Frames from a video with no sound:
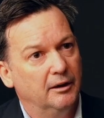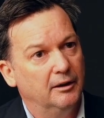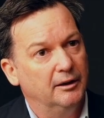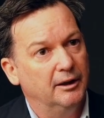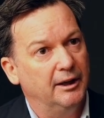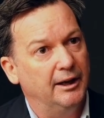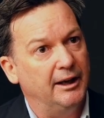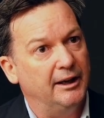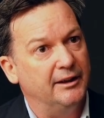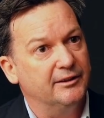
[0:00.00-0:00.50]

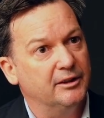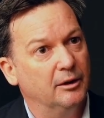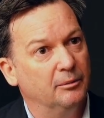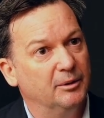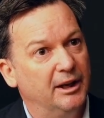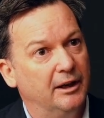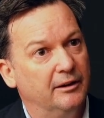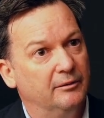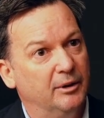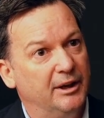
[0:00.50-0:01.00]
Yeah, so we
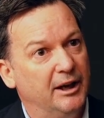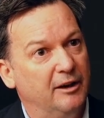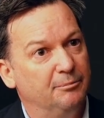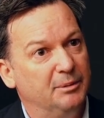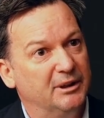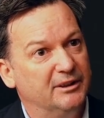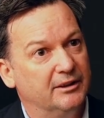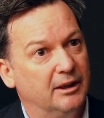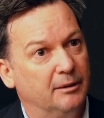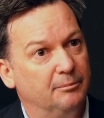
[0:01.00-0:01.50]
have
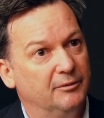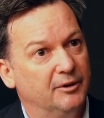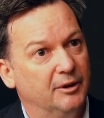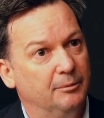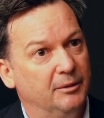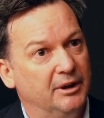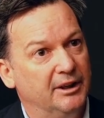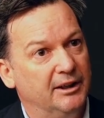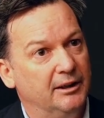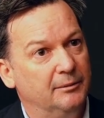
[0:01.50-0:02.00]
picked up the
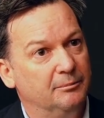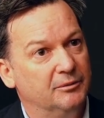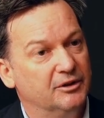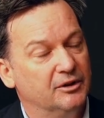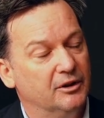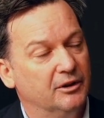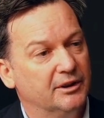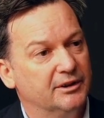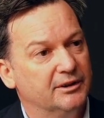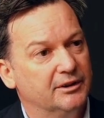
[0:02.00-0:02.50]

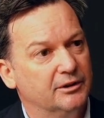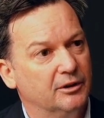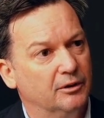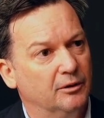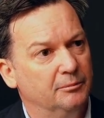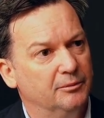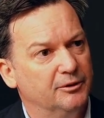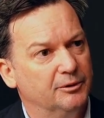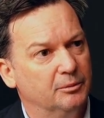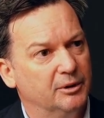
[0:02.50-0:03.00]
medium-sized
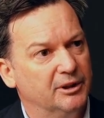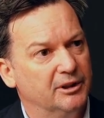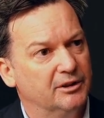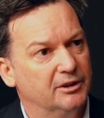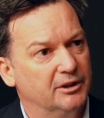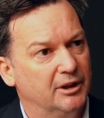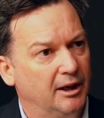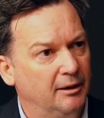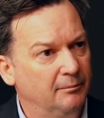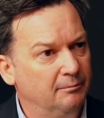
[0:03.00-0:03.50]
jobs,
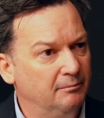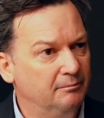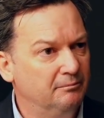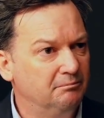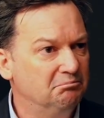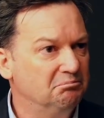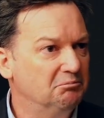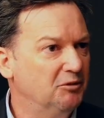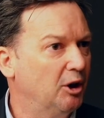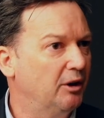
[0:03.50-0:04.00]
which
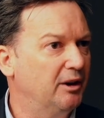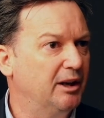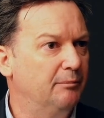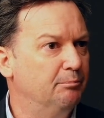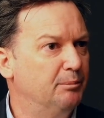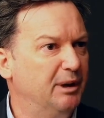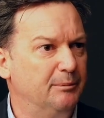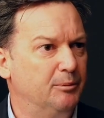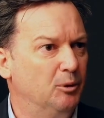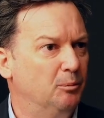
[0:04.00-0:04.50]
and
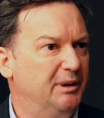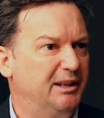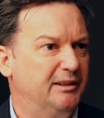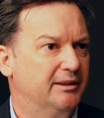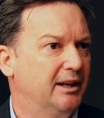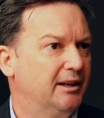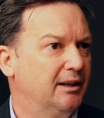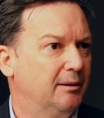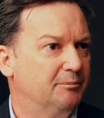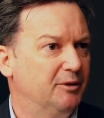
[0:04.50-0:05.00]
people pick
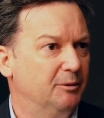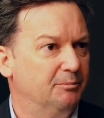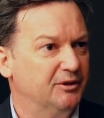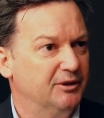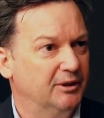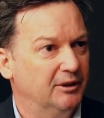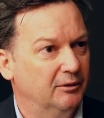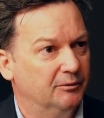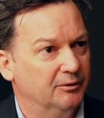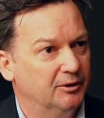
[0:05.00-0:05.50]
that up
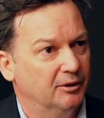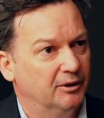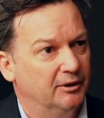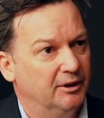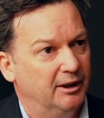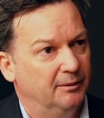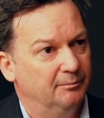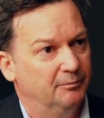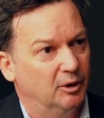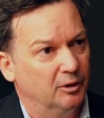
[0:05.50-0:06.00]
themselves
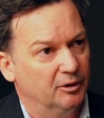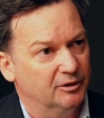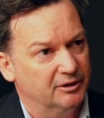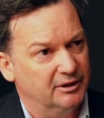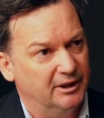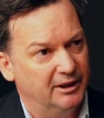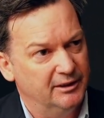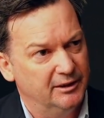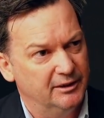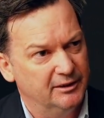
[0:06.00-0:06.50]
on Oz
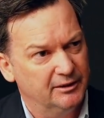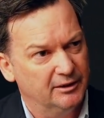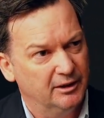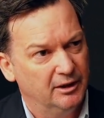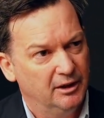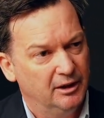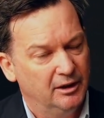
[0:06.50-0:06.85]
tenders.